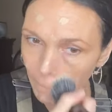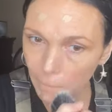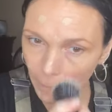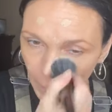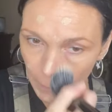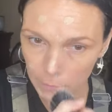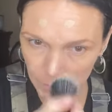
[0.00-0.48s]

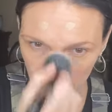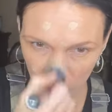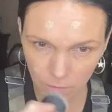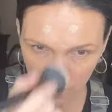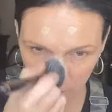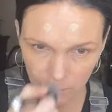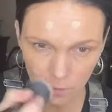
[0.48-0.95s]
So
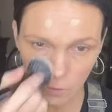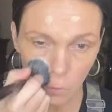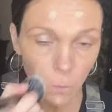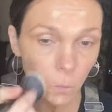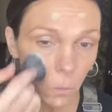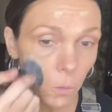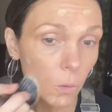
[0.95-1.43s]
this is
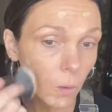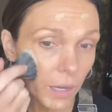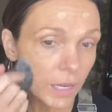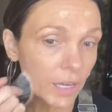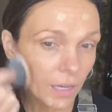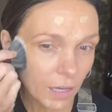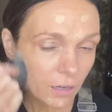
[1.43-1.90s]

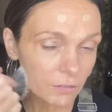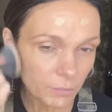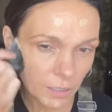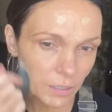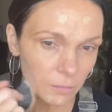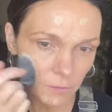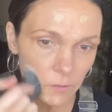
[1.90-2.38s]
way out of my
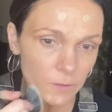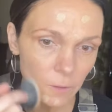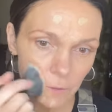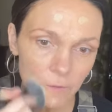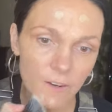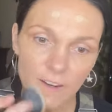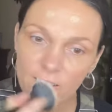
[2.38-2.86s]
comfort
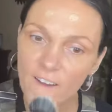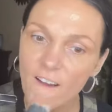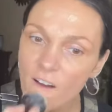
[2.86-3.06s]
zone right now.